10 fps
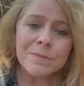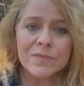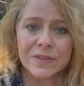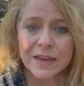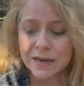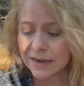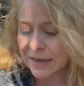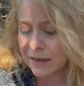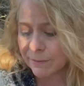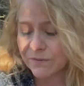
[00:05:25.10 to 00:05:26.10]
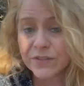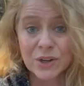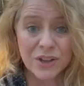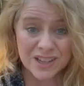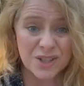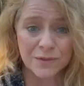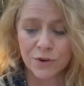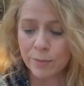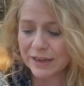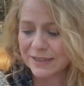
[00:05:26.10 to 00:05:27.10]
then it can feel
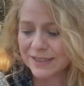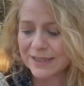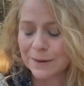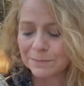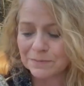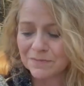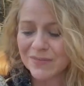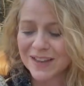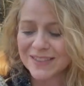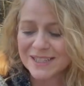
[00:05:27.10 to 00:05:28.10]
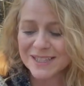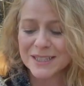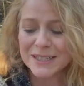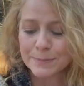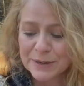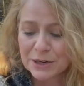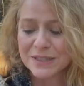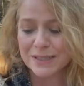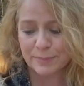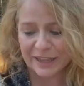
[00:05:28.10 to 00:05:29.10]
claustrophobic instead. They said
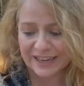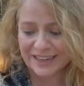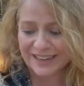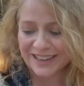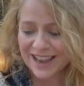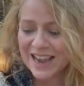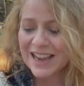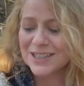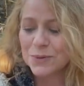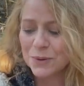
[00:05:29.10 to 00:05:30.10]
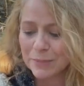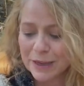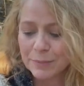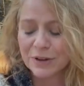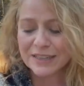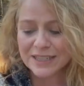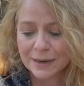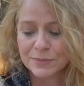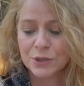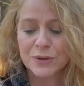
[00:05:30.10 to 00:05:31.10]
spirit-splaining is when people
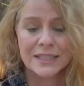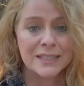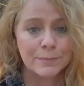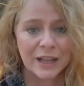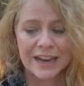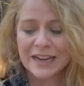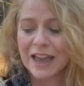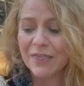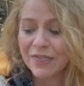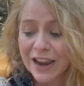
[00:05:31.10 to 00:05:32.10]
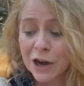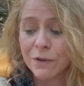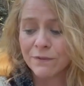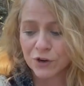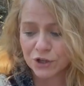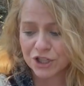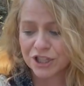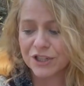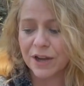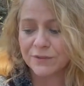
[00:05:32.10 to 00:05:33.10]
attempt to explain their
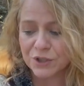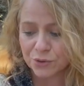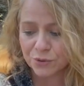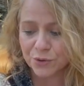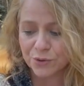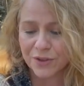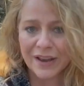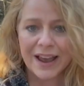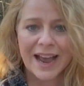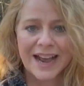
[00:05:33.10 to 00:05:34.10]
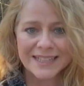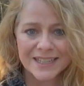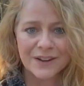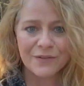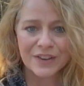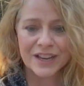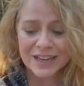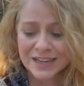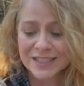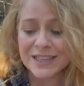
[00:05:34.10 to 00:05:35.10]
version of truth as if it
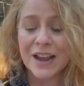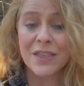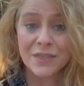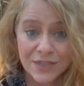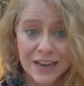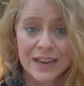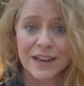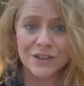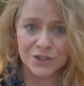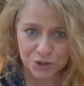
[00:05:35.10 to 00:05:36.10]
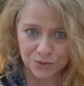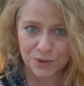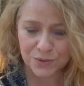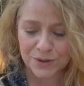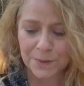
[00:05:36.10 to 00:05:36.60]
is the truth.